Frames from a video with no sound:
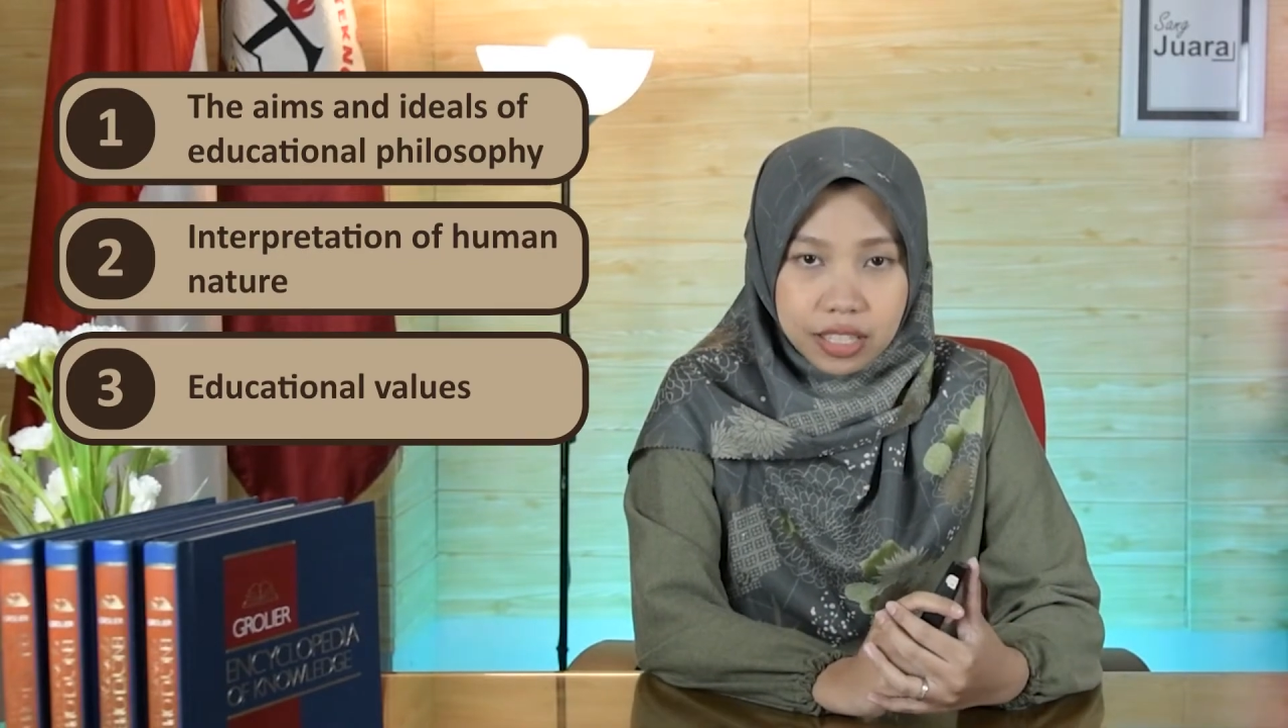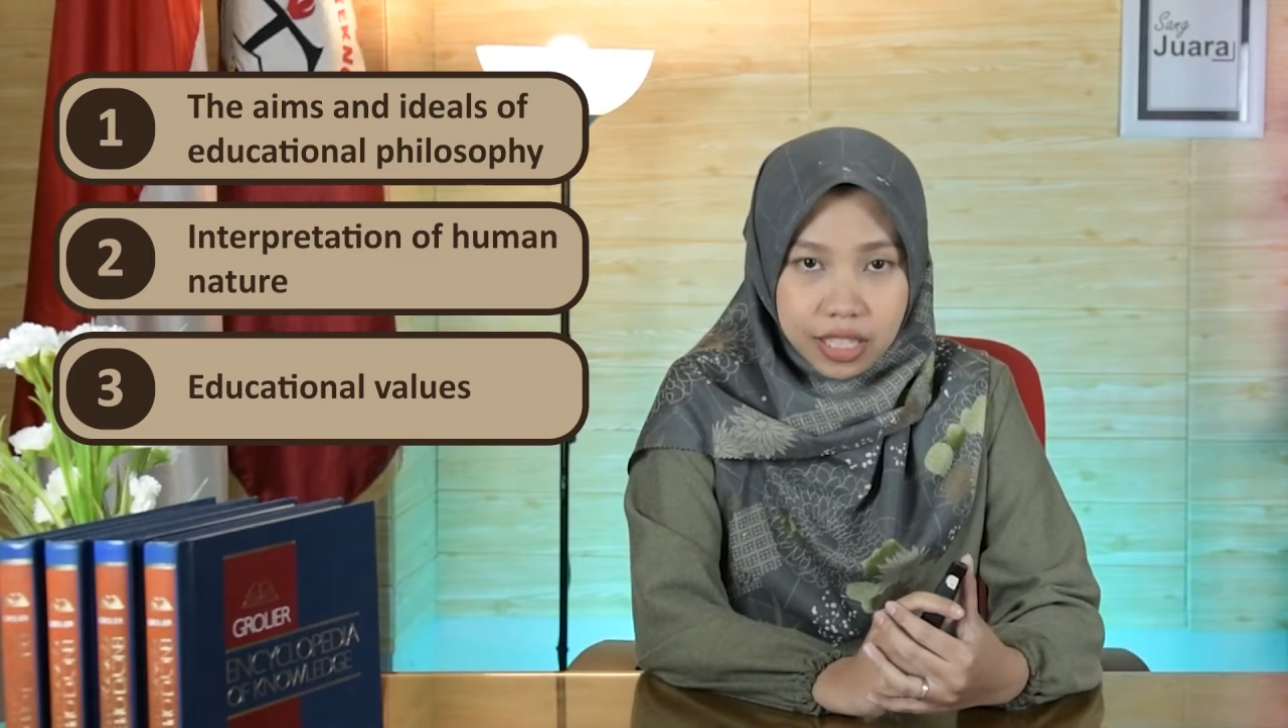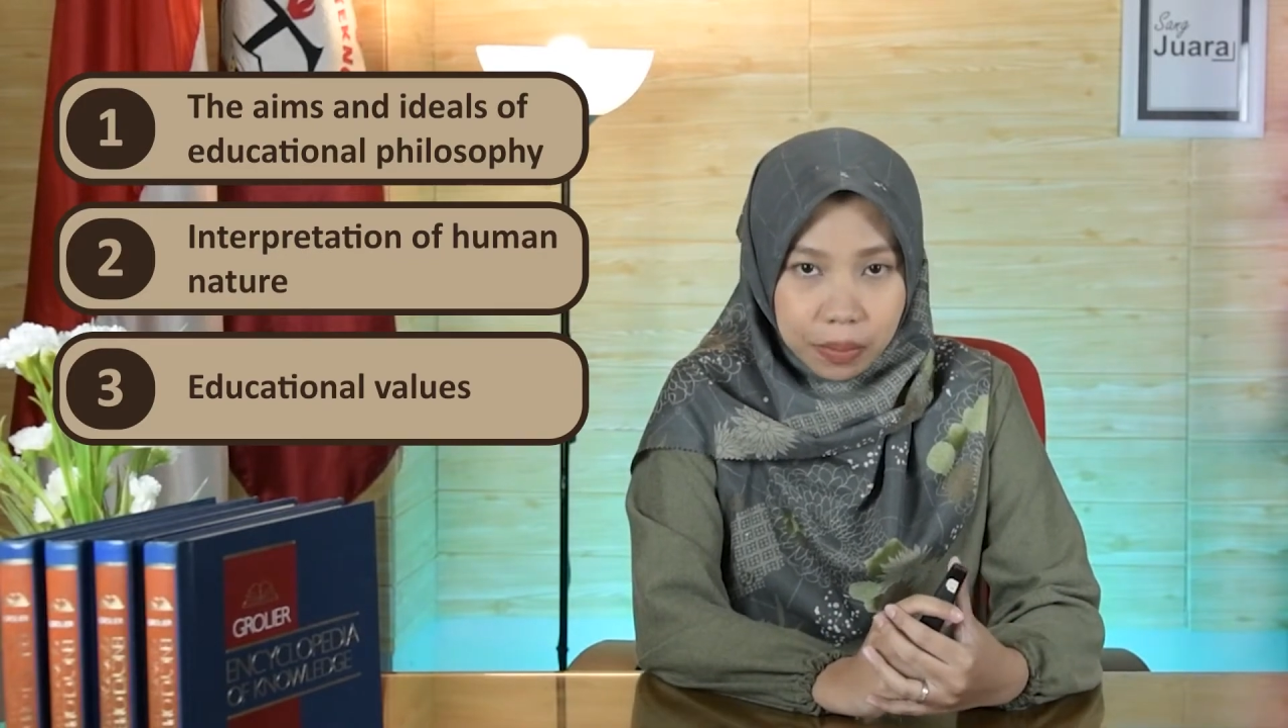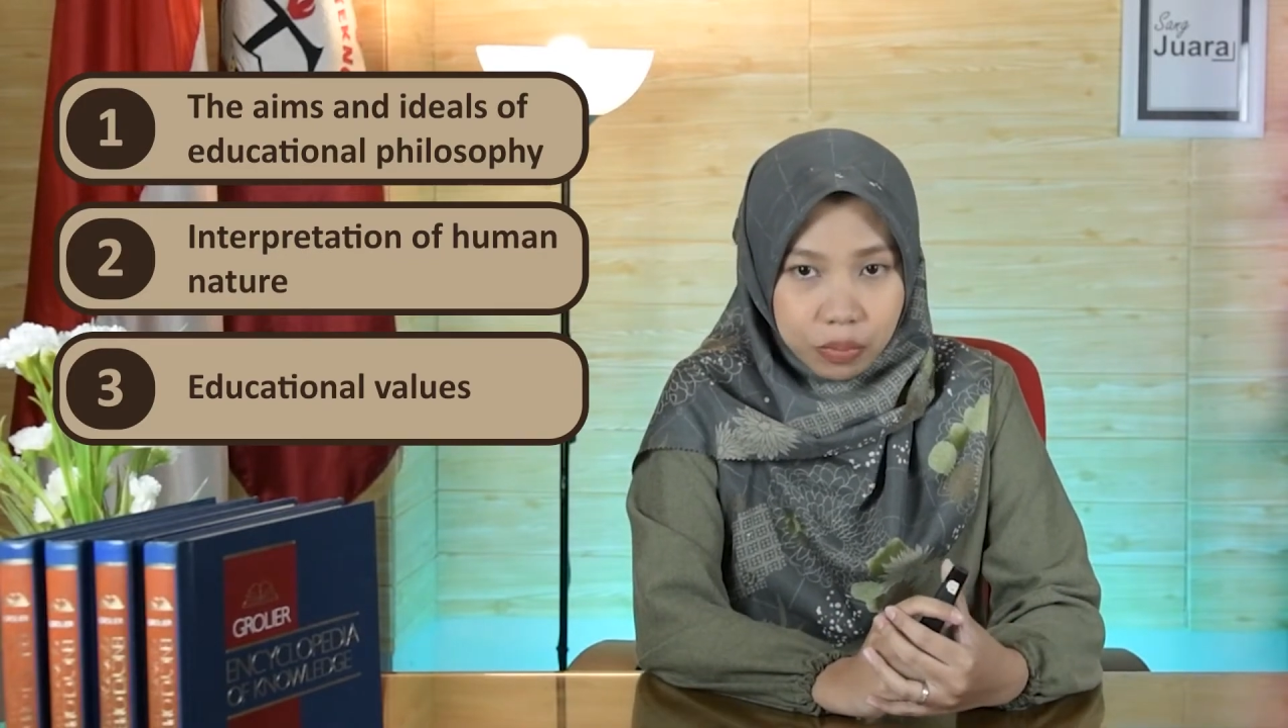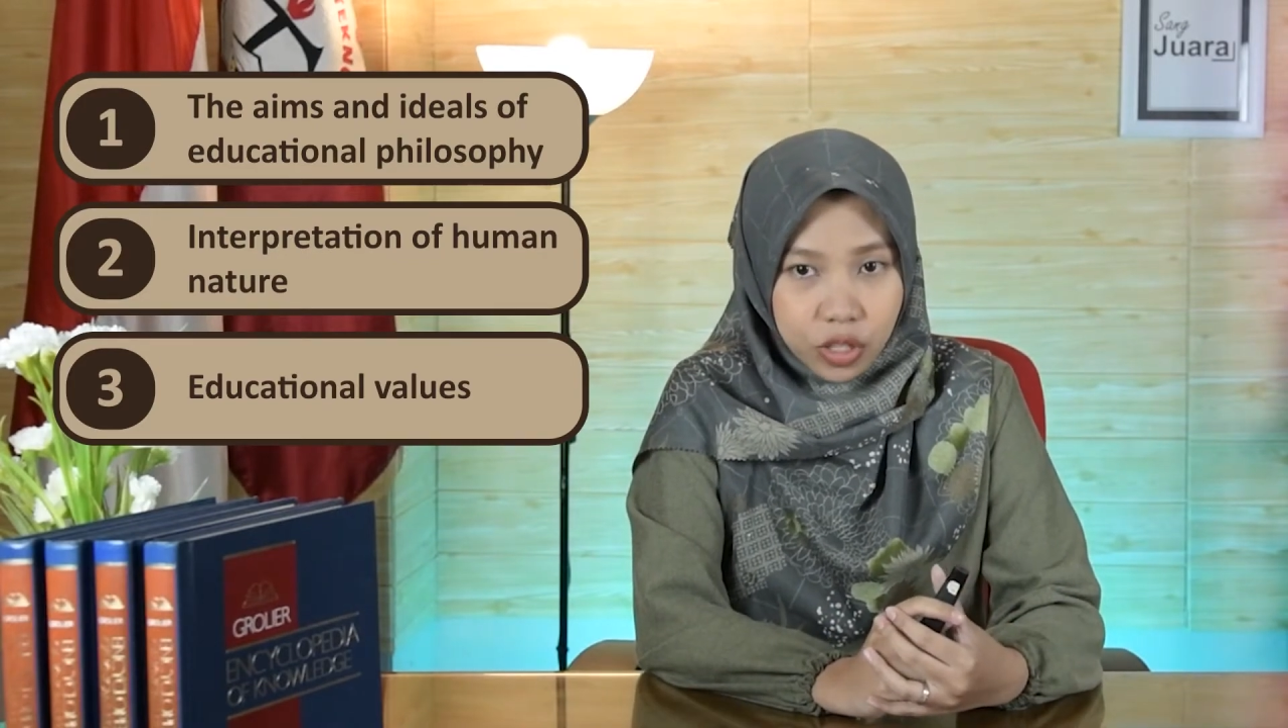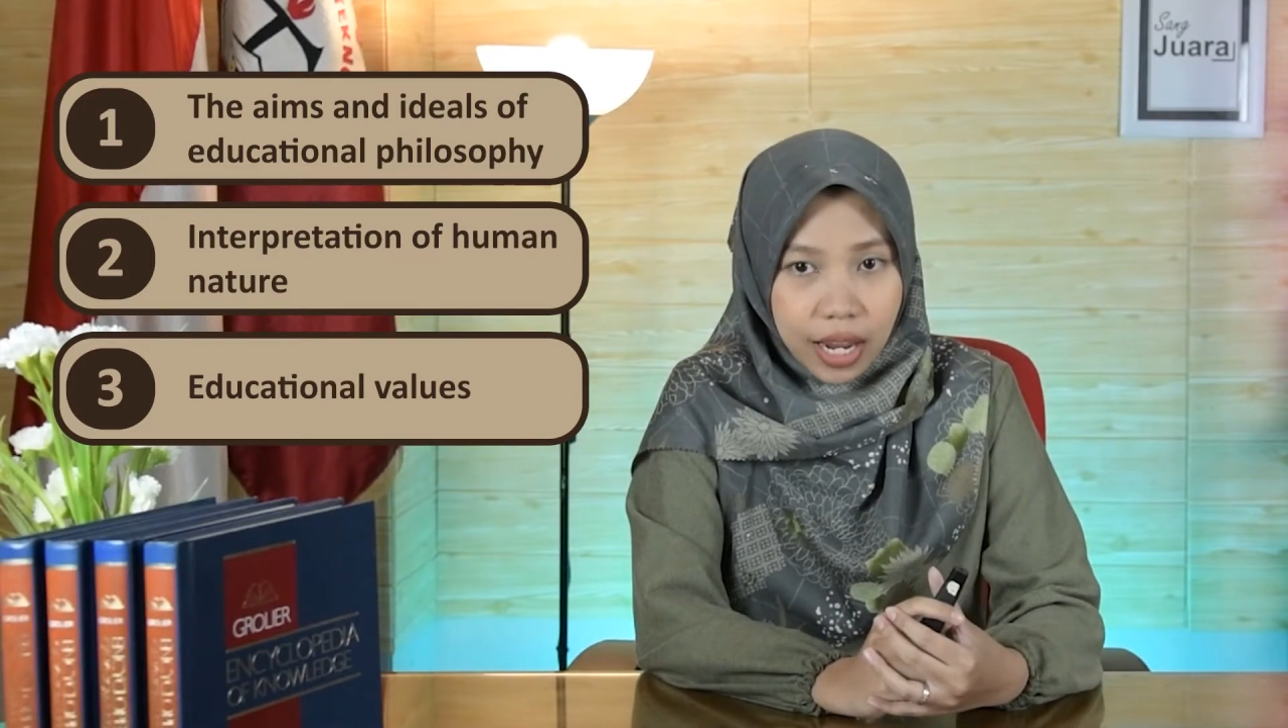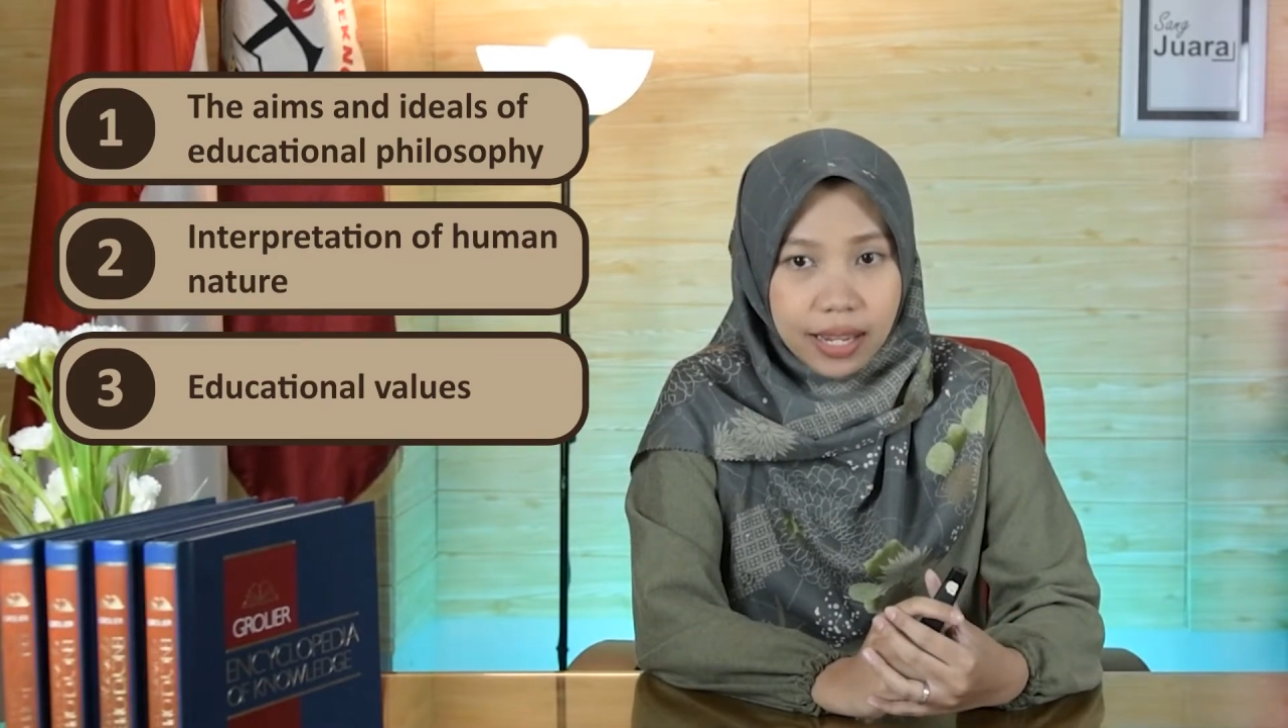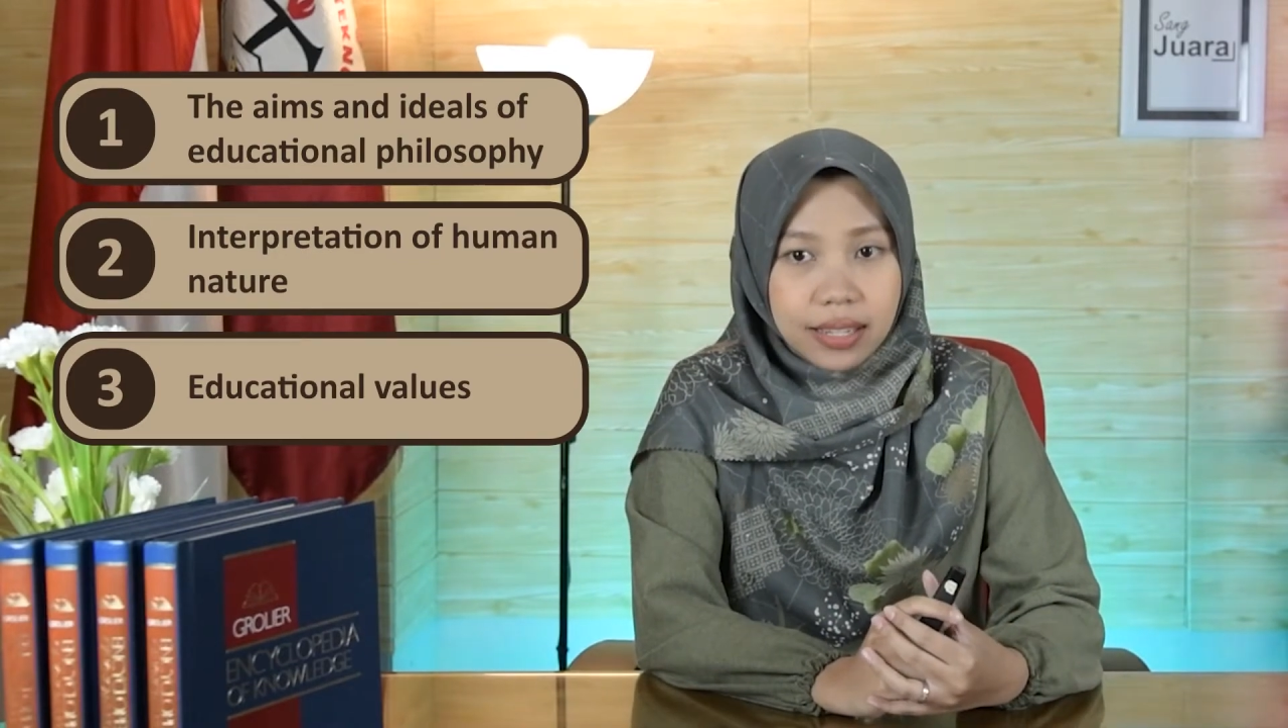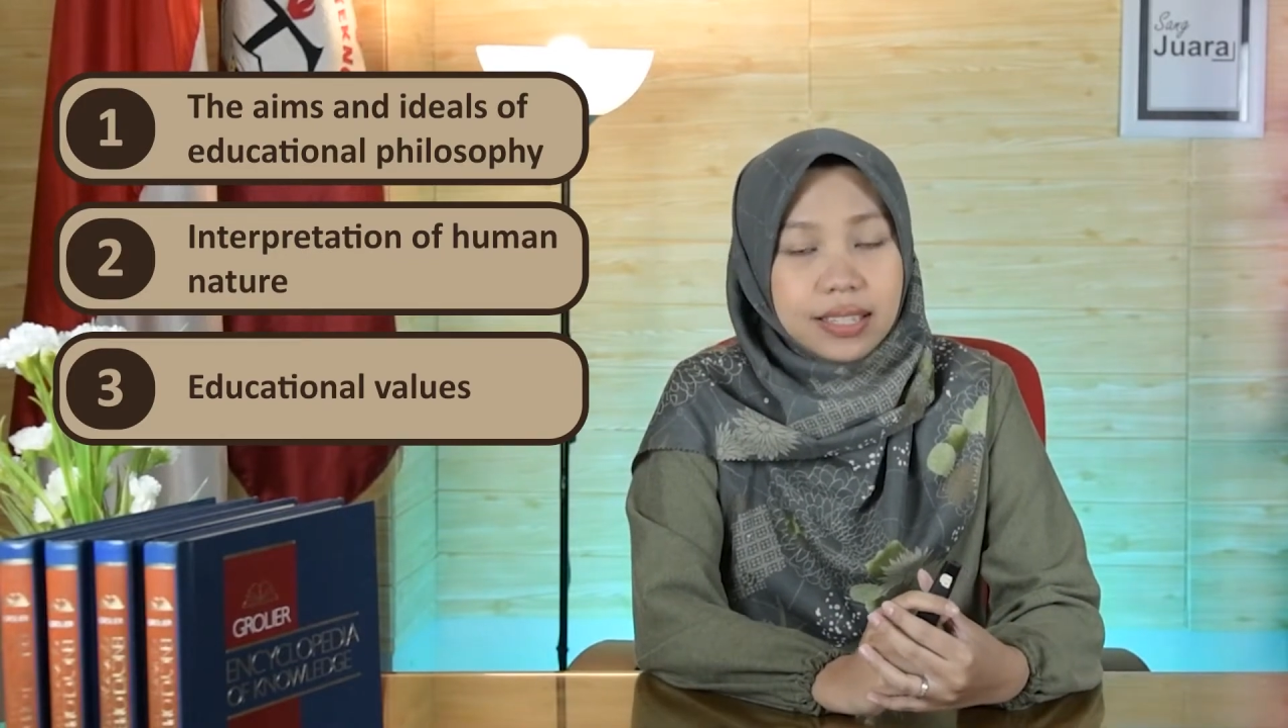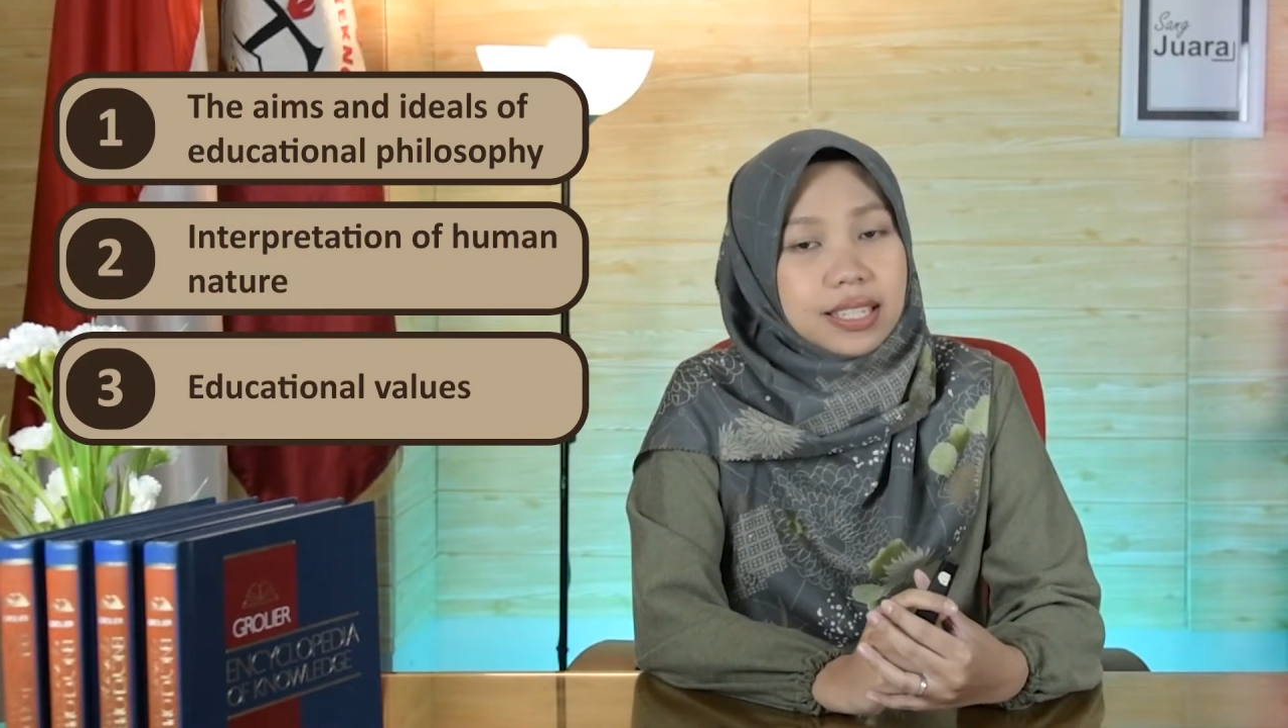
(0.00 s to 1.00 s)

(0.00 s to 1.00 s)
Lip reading: subject